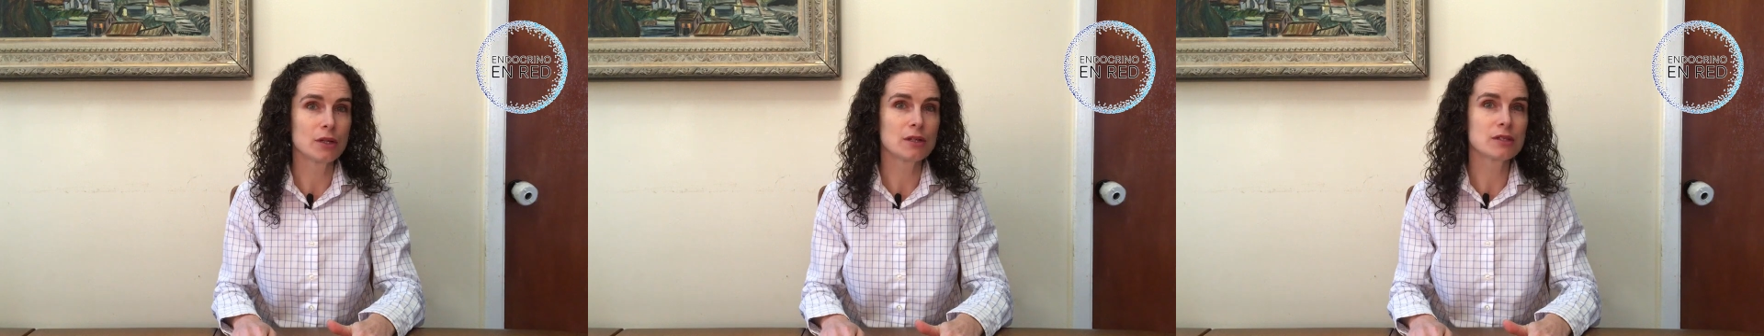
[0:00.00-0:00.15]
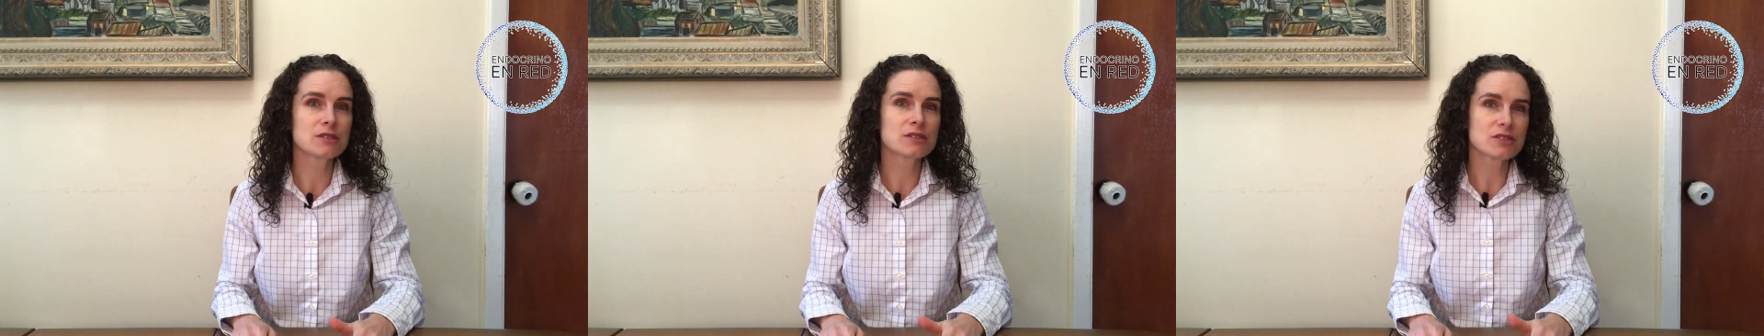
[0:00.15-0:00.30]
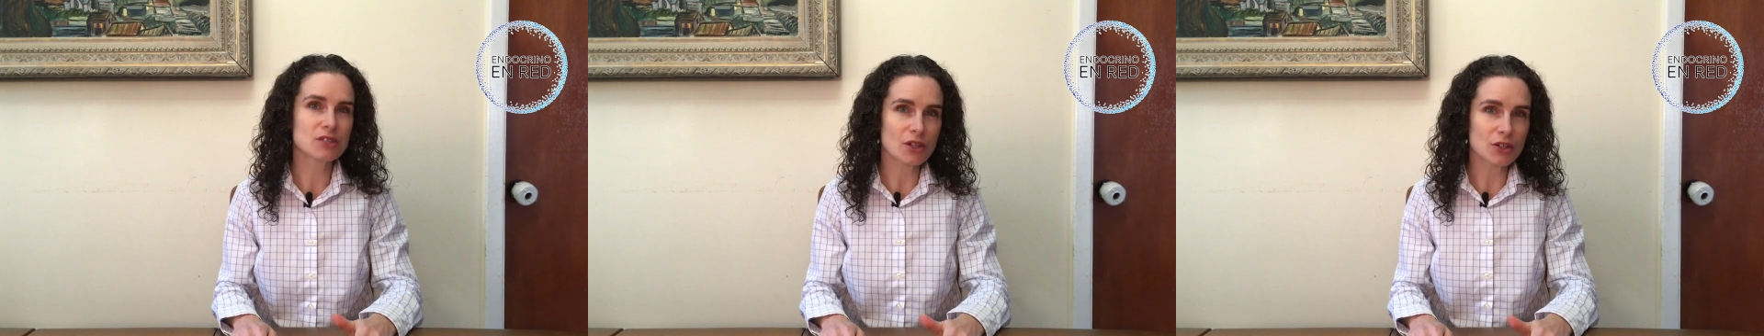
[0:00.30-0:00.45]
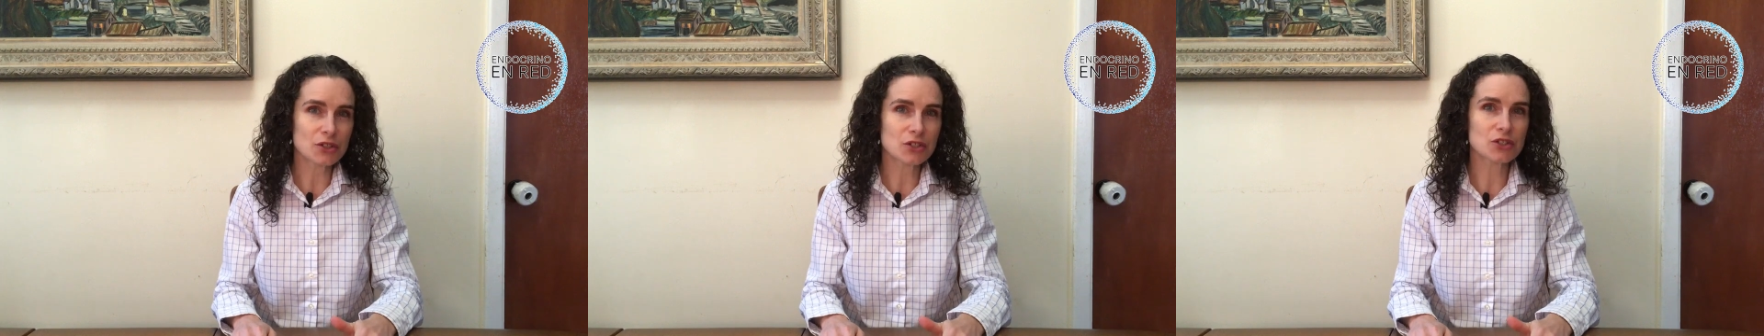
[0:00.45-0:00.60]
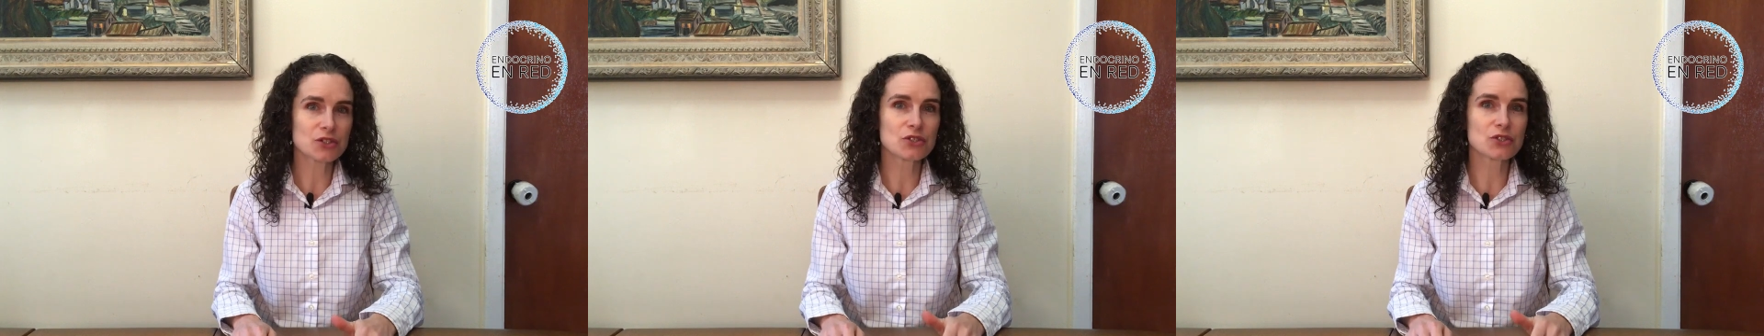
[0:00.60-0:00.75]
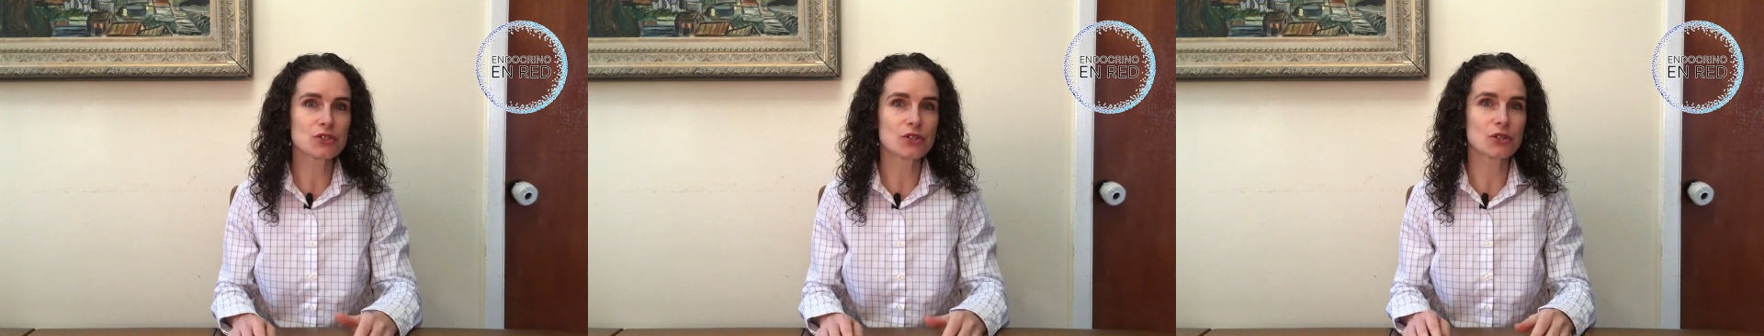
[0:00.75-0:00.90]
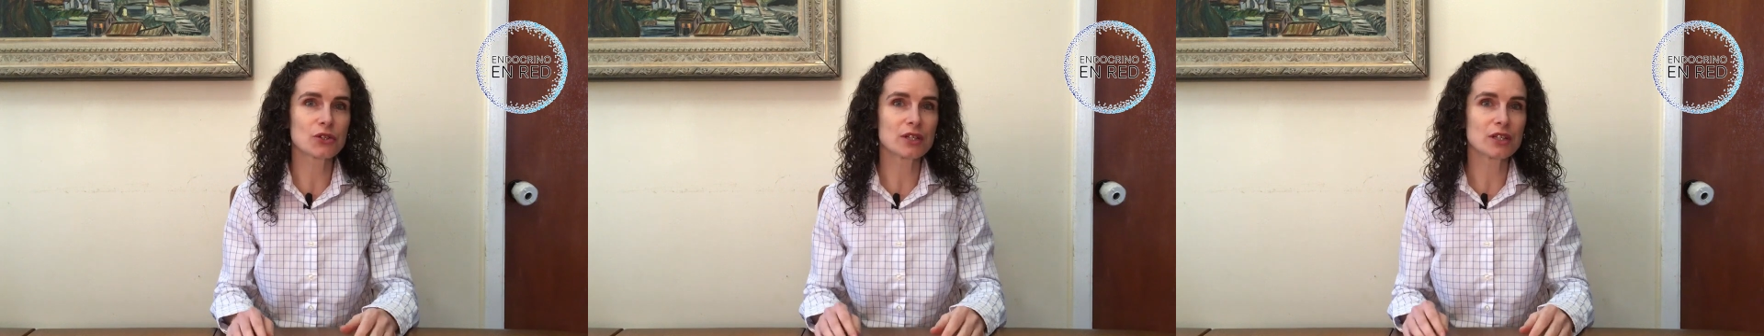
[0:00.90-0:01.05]
Starches
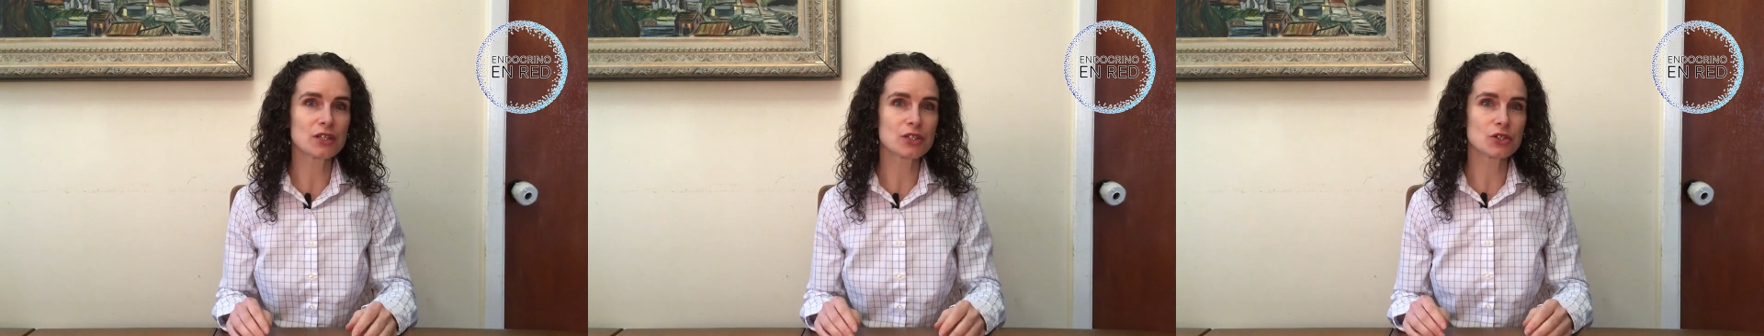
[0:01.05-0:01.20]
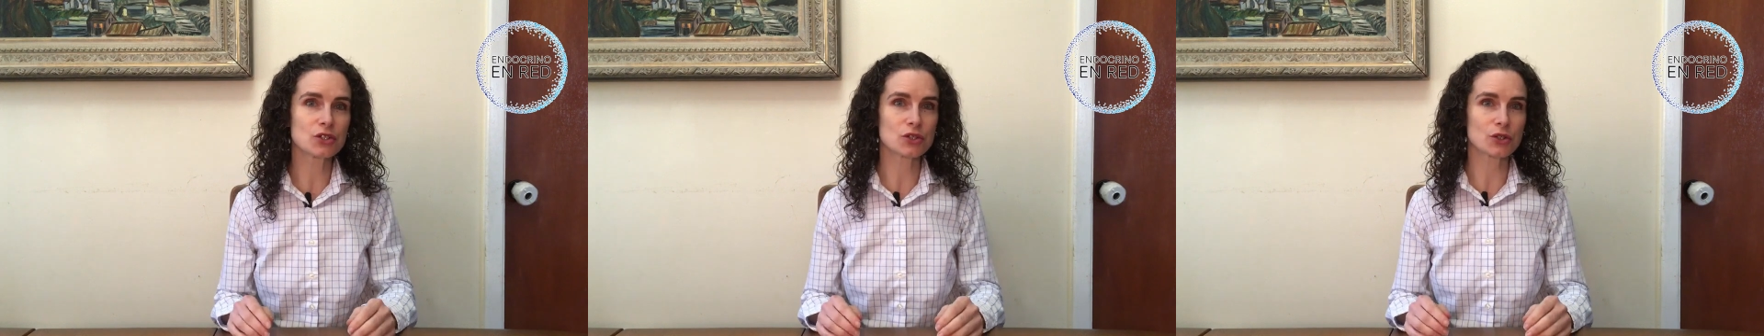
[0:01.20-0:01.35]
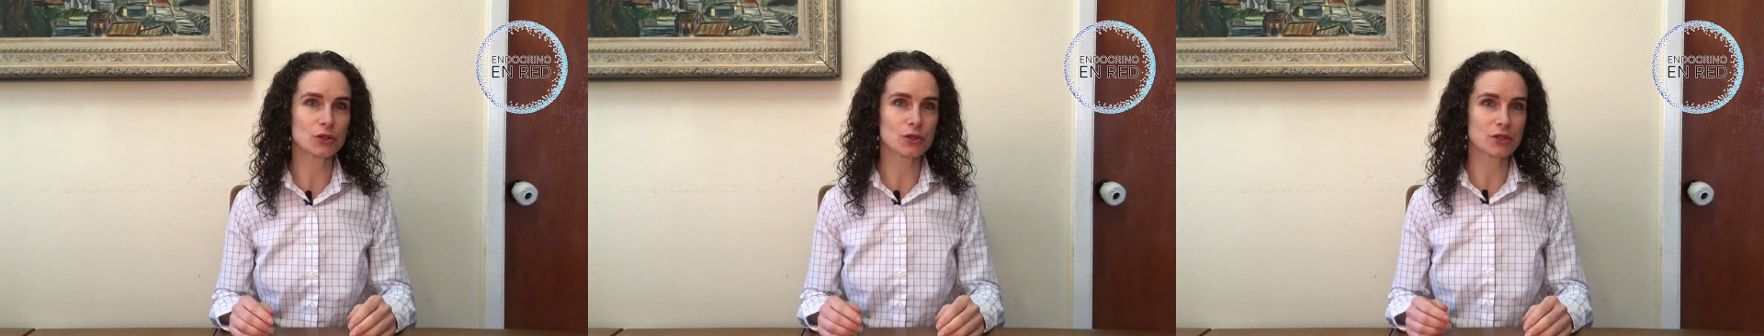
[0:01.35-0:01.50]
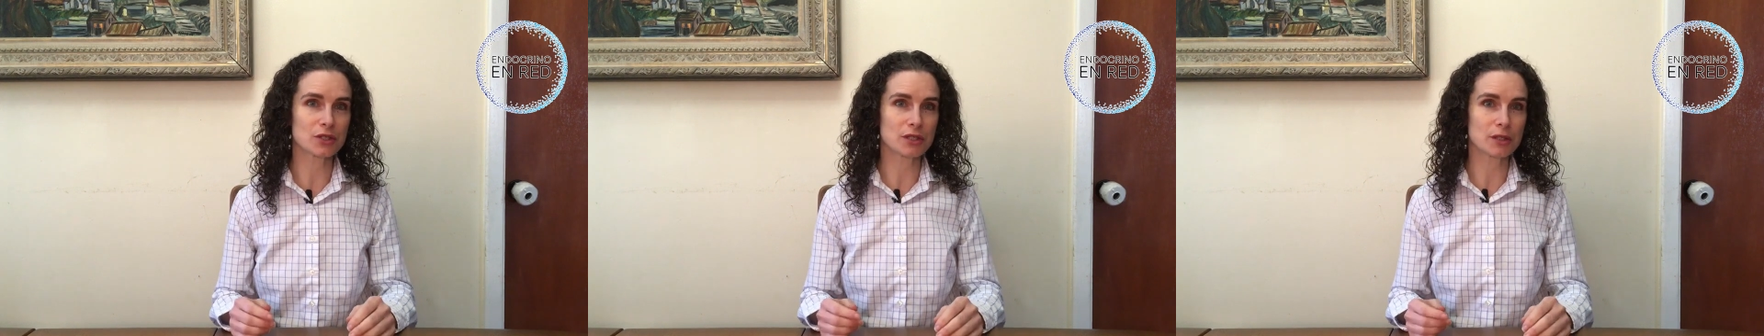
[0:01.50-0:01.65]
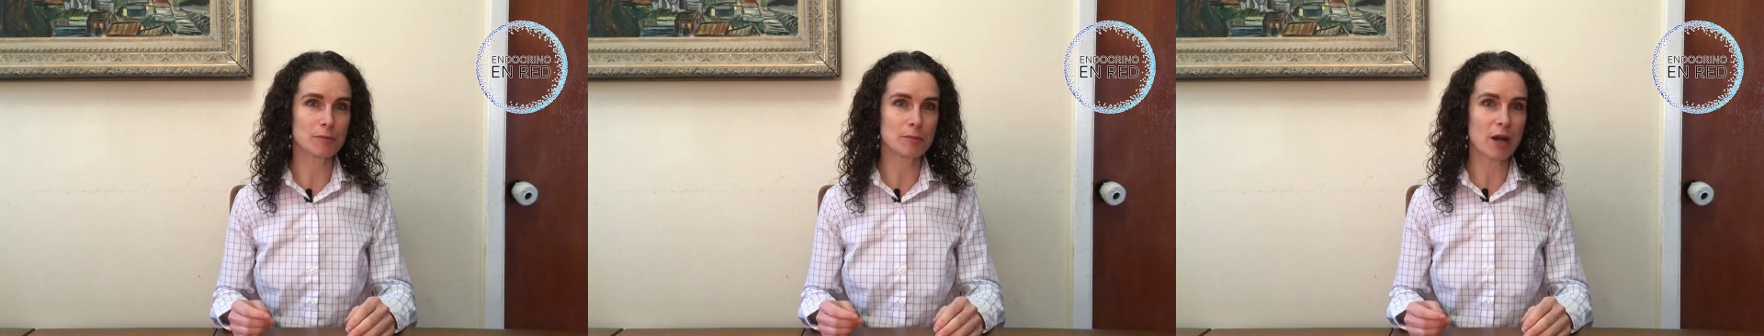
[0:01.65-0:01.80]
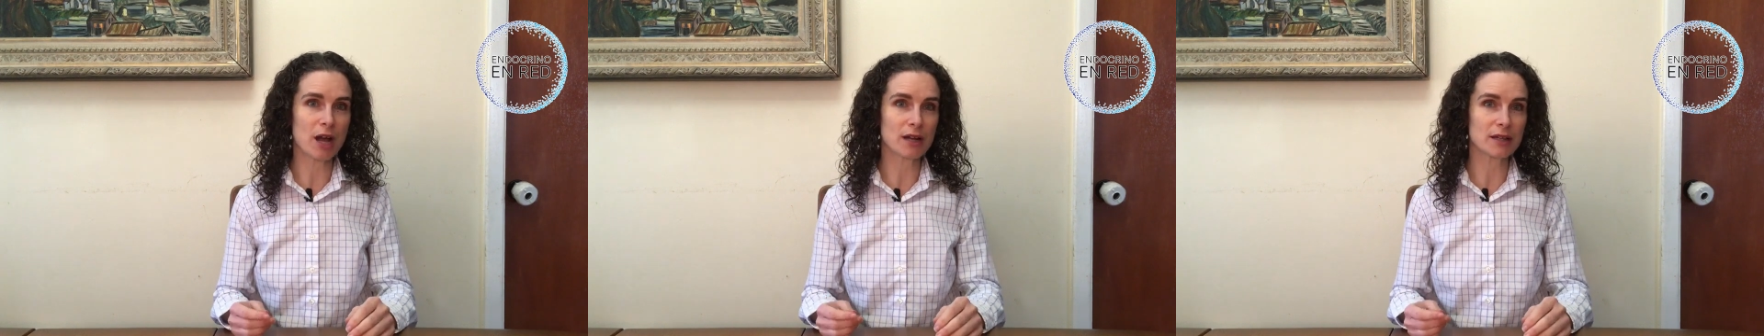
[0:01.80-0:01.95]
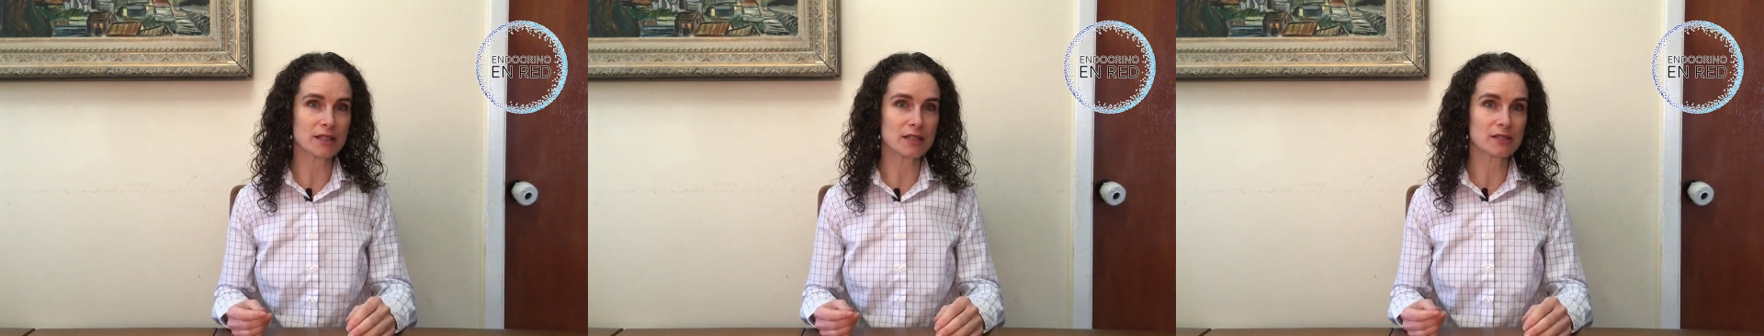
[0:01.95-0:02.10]
turn into sugars in the
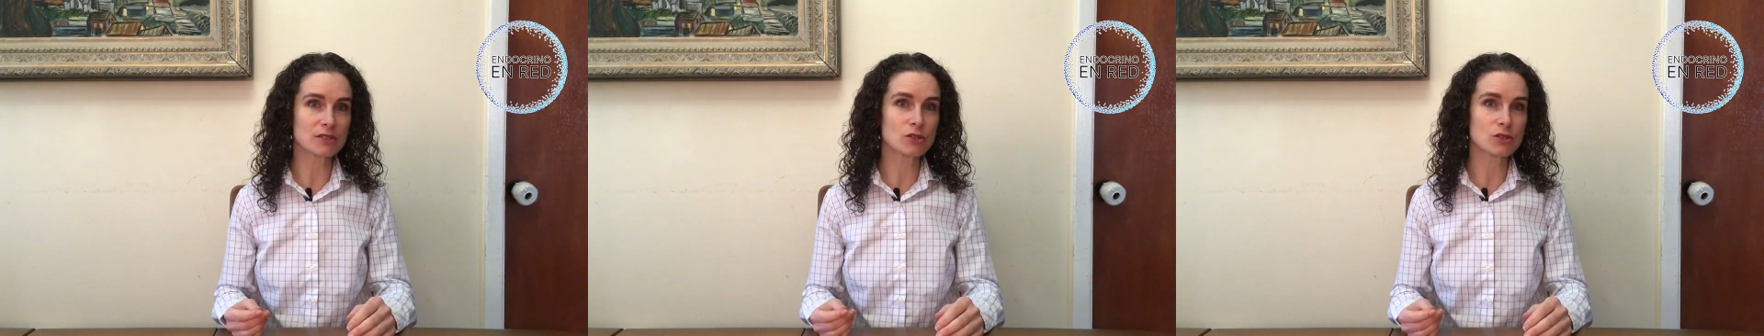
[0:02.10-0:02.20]
body,